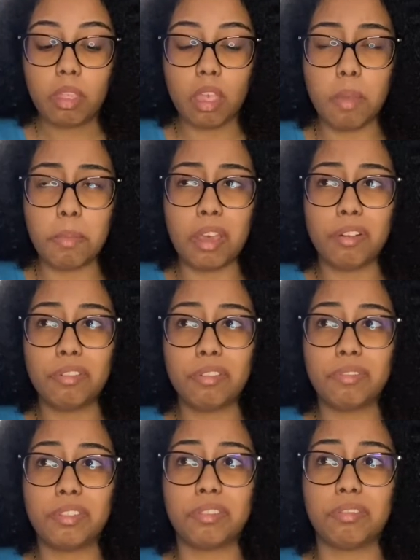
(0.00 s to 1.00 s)
i mean i don't know if
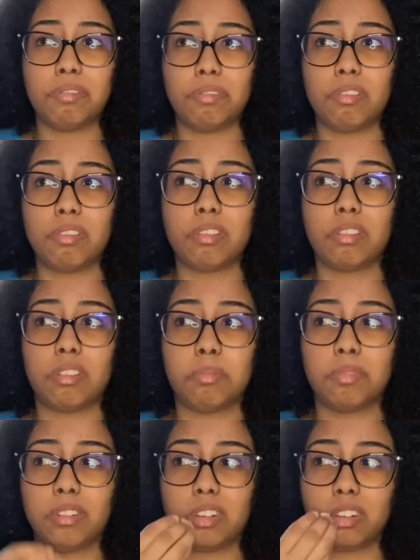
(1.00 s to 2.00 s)
they still do this i'm
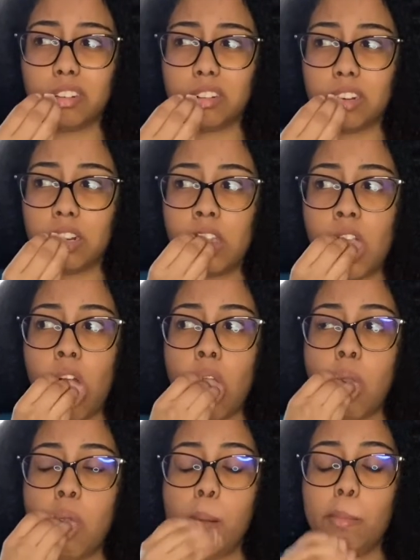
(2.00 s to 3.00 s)
pretty sure
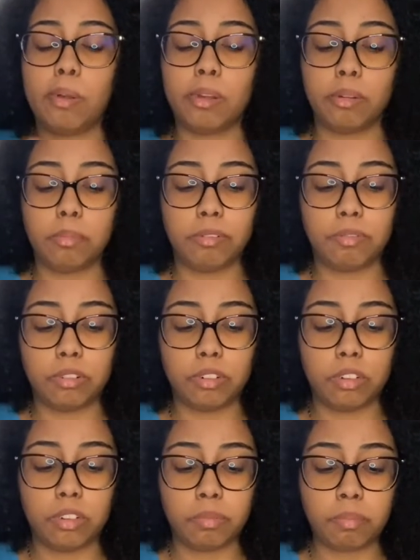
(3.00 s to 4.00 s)
but
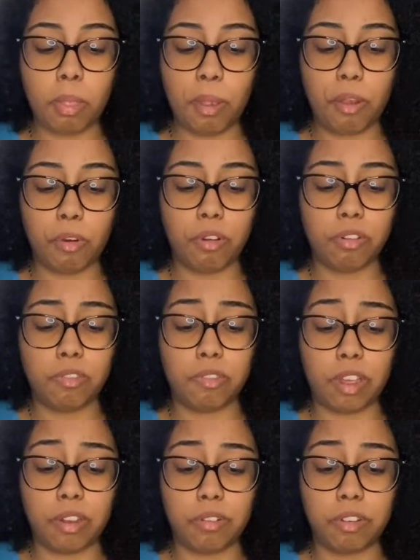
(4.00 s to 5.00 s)
before
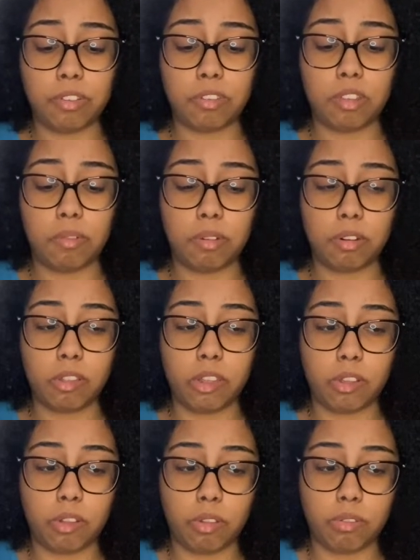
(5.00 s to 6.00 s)
coronavirus they would
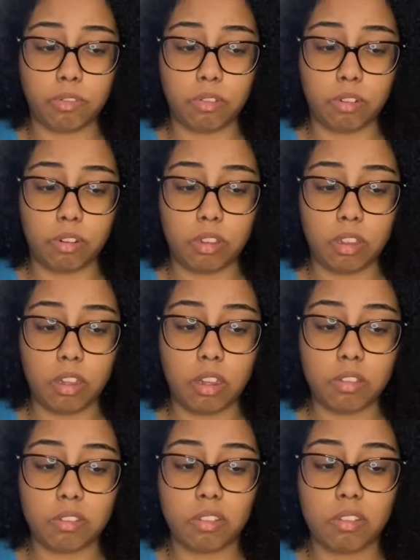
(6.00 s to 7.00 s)
like close early
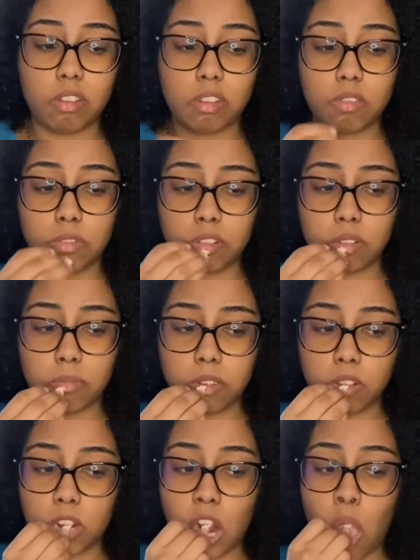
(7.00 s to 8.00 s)
on sundays for some
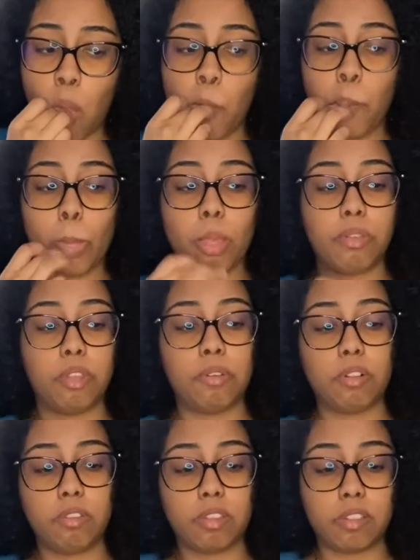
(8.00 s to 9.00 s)
reason they would
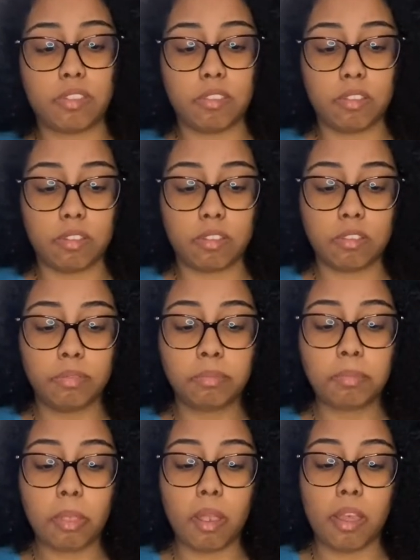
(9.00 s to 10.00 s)
close at six
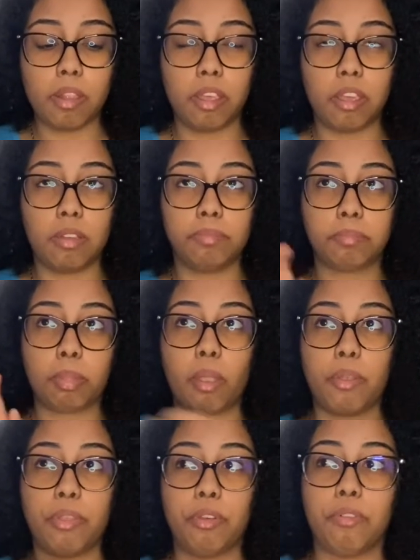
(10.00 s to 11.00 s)
or like
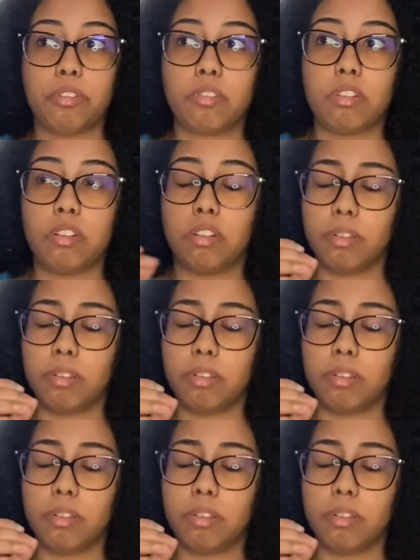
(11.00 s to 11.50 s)
the rest of the